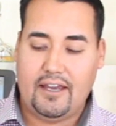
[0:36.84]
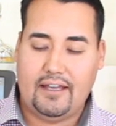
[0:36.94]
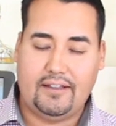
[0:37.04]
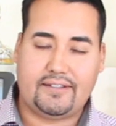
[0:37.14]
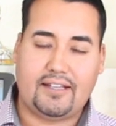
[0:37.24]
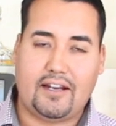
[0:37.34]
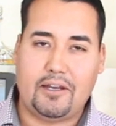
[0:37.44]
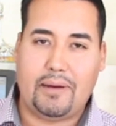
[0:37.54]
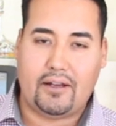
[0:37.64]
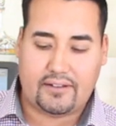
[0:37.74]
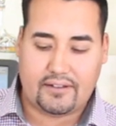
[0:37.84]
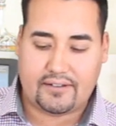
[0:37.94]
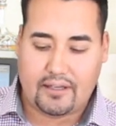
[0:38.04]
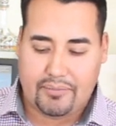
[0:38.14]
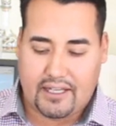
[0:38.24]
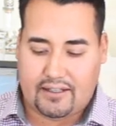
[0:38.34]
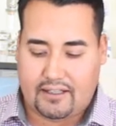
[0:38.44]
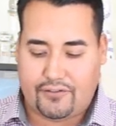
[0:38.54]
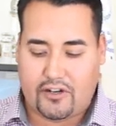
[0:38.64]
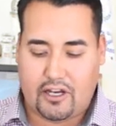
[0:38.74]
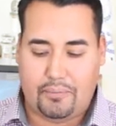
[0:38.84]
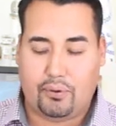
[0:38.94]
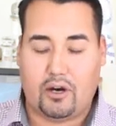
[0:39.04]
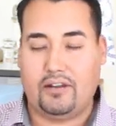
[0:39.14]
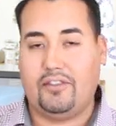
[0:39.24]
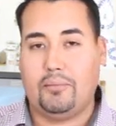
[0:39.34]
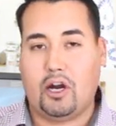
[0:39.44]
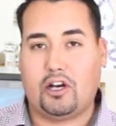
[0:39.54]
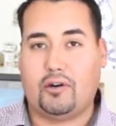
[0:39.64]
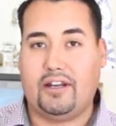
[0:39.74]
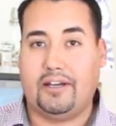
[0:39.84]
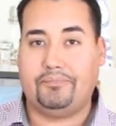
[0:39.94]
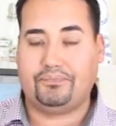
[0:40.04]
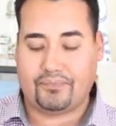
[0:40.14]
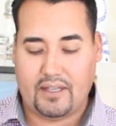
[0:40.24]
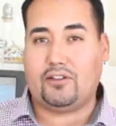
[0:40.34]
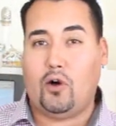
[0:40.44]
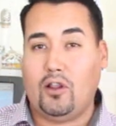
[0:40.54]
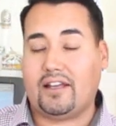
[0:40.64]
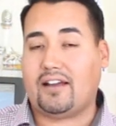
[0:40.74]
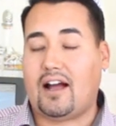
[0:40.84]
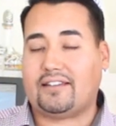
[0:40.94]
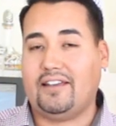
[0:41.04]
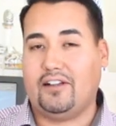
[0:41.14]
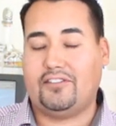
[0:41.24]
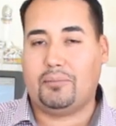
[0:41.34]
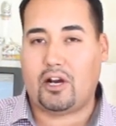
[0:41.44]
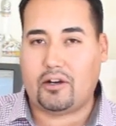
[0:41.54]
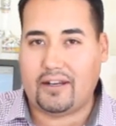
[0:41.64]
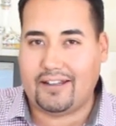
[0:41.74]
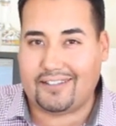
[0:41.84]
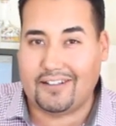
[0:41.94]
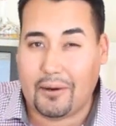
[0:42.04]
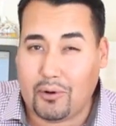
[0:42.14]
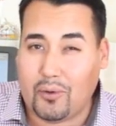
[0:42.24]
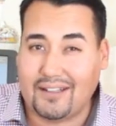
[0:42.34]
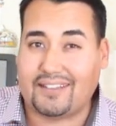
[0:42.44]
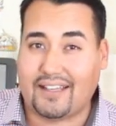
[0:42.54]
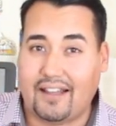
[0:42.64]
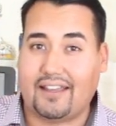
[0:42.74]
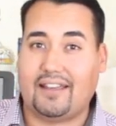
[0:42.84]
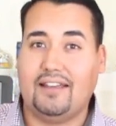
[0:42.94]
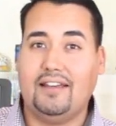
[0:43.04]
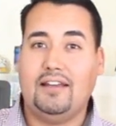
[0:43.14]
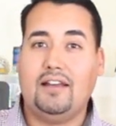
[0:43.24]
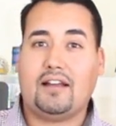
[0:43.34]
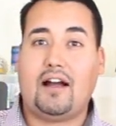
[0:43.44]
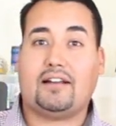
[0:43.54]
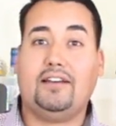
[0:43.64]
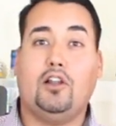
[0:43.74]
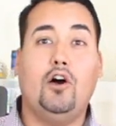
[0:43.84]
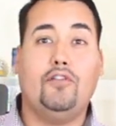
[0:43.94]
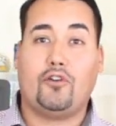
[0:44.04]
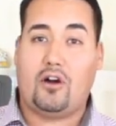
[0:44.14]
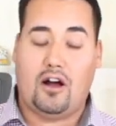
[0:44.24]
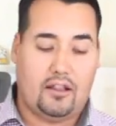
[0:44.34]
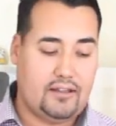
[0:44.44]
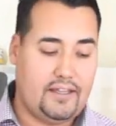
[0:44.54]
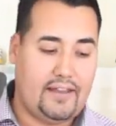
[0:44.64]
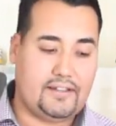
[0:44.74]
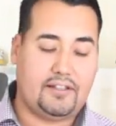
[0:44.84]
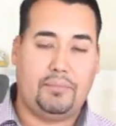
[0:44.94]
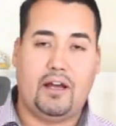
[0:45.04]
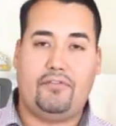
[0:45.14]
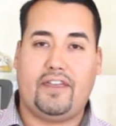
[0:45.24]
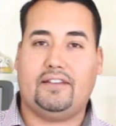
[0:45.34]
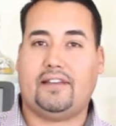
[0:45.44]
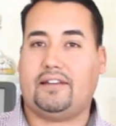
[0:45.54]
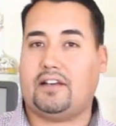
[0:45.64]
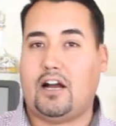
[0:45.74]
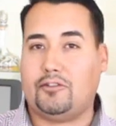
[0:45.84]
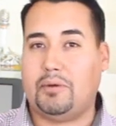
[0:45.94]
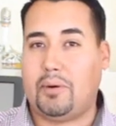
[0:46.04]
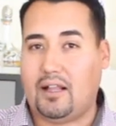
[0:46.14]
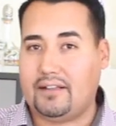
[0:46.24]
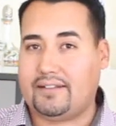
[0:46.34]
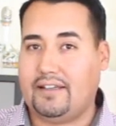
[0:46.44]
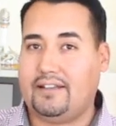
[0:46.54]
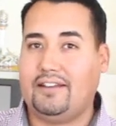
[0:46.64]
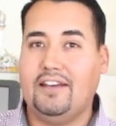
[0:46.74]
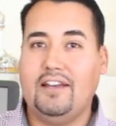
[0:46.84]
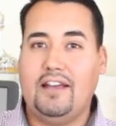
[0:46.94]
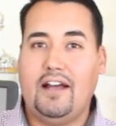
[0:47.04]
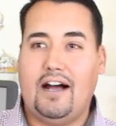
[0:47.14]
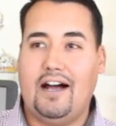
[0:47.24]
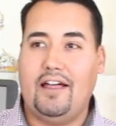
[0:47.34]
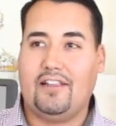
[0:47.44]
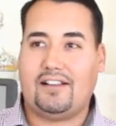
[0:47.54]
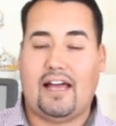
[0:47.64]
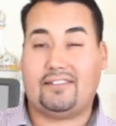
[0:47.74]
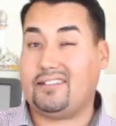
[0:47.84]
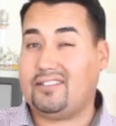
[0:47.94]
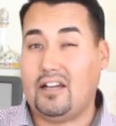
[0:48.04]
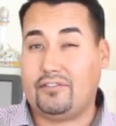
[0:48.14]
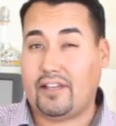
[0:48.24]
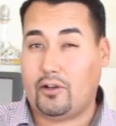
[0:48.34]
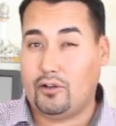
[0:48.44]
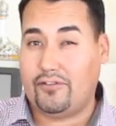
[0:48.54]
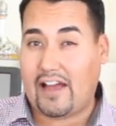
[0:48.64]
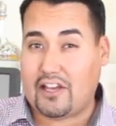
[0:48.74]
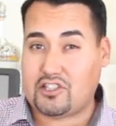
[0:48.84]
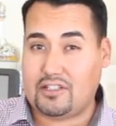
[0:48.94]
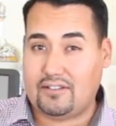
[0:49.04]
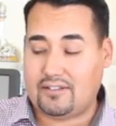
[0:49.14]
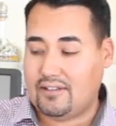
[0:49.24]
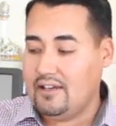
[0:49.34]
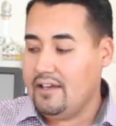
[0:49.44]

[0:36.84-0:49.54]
And let's talk about something that's very important, the margarita. As a whole in cocktails, the margarita is the #1 selling cocktail overall, and that's above things like the Cosmopolitan, the classic stuffs like Old Fashions.